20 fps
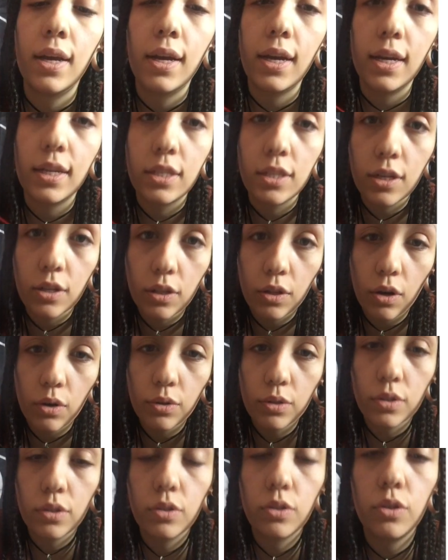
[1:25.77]
it's
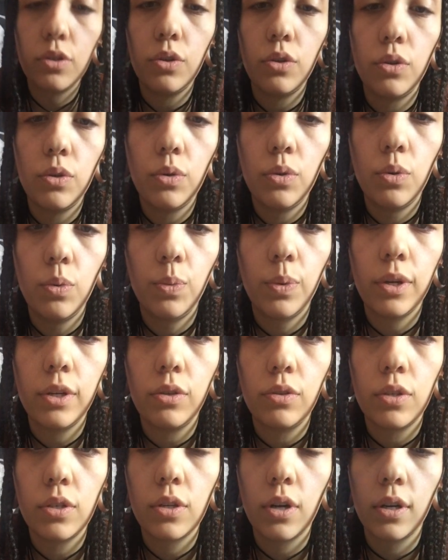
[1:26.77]
close to where
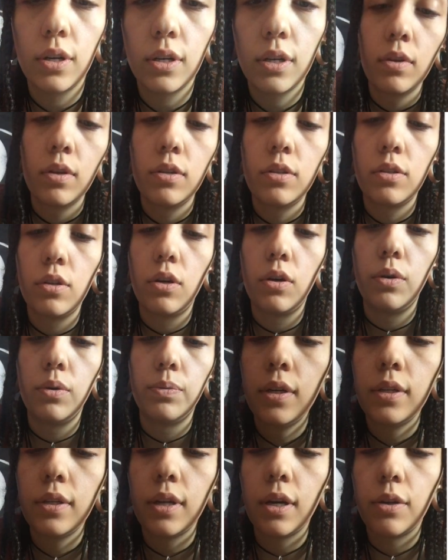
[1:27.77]
you started. So
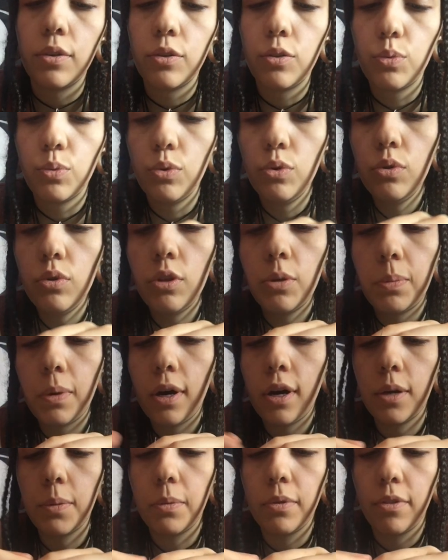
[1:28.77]
down through the
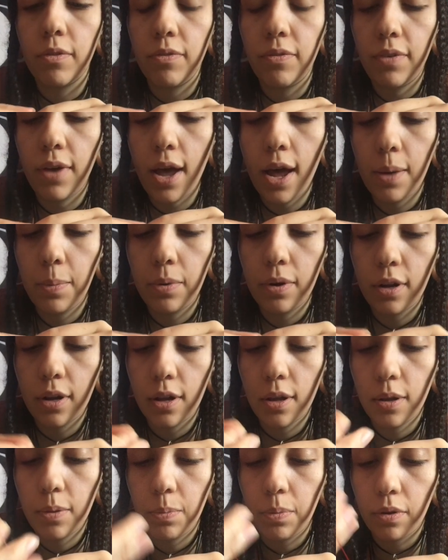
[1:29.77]
bottom of the
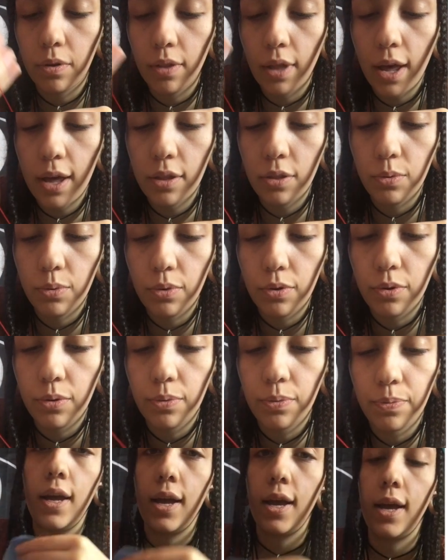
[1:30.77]
fabric, pull that
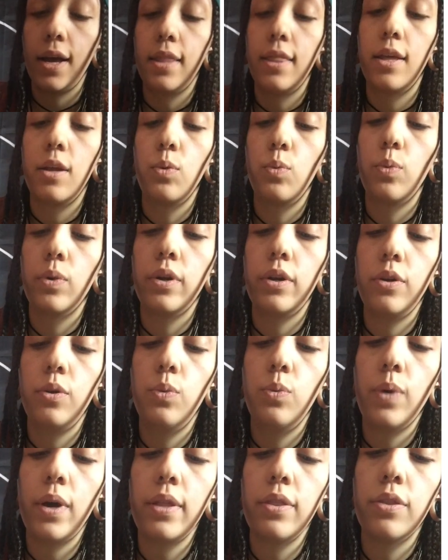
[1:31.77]
through, and then where you
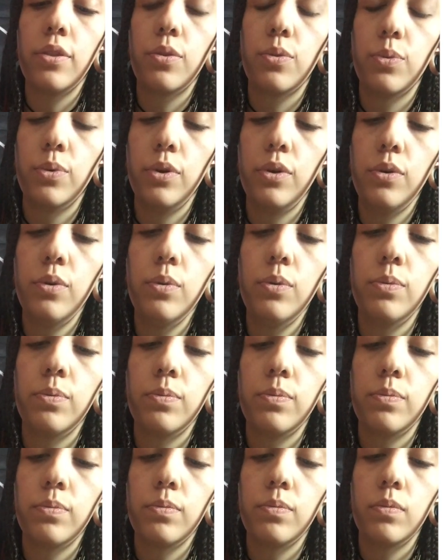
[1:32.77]
went through
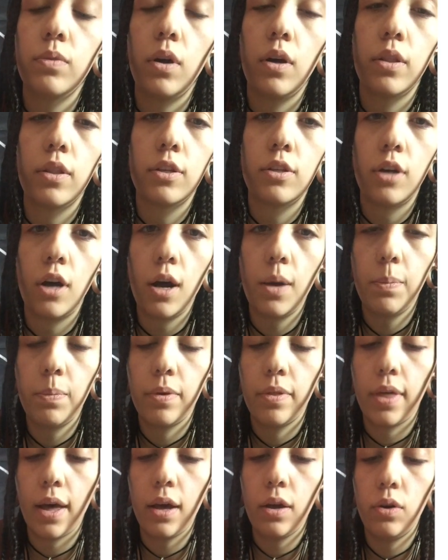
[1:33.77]
on the top,
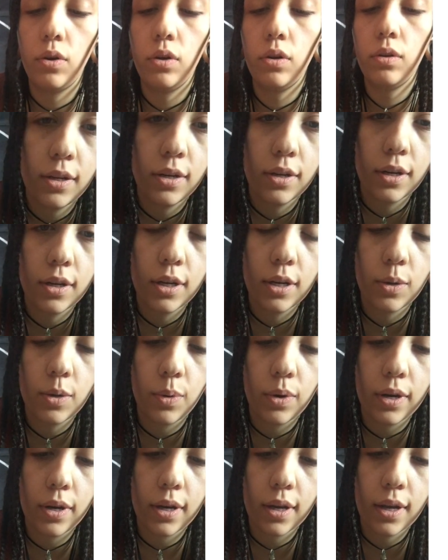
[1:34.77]
that hole, you're going to
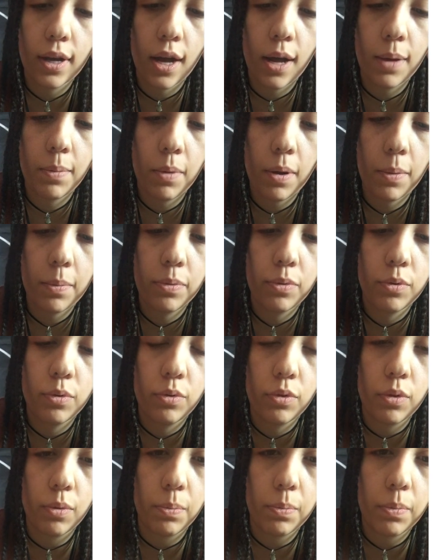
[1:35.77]
want to come
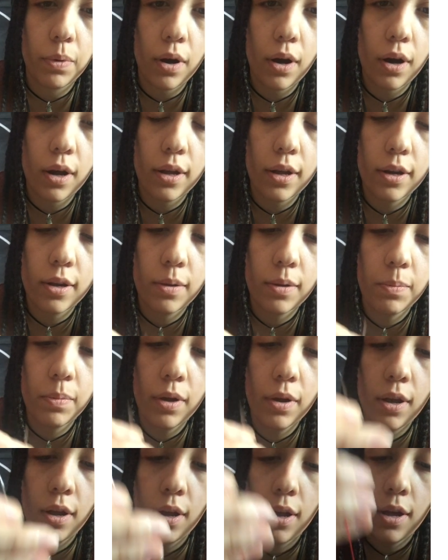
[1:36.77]
through the bottom
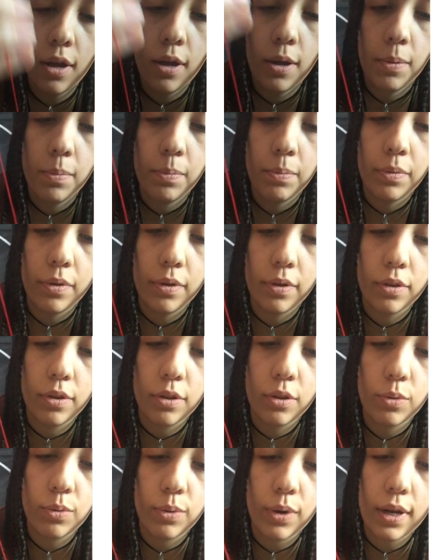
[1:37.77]
of the fabric
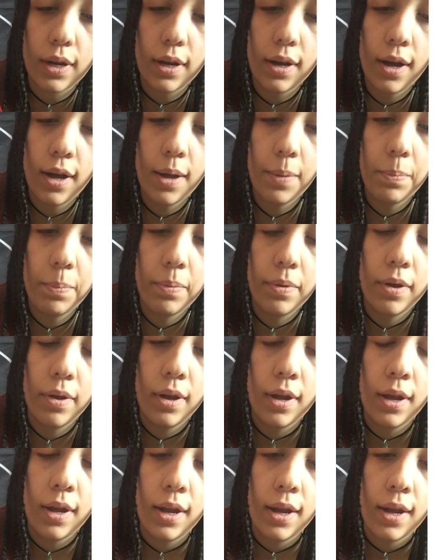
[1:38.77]
in the next
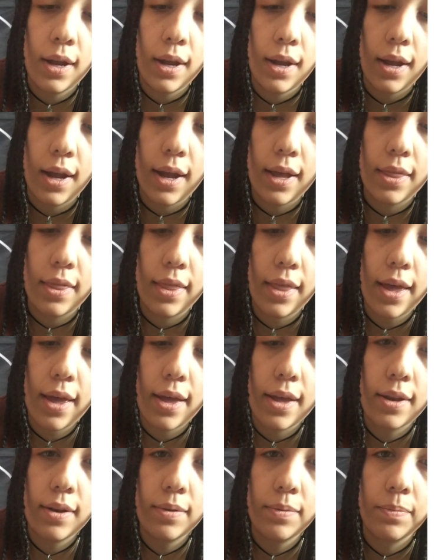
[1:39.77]
hole, and
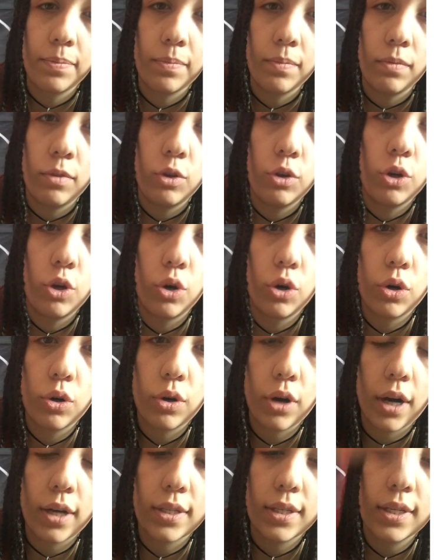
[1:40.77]
then you go across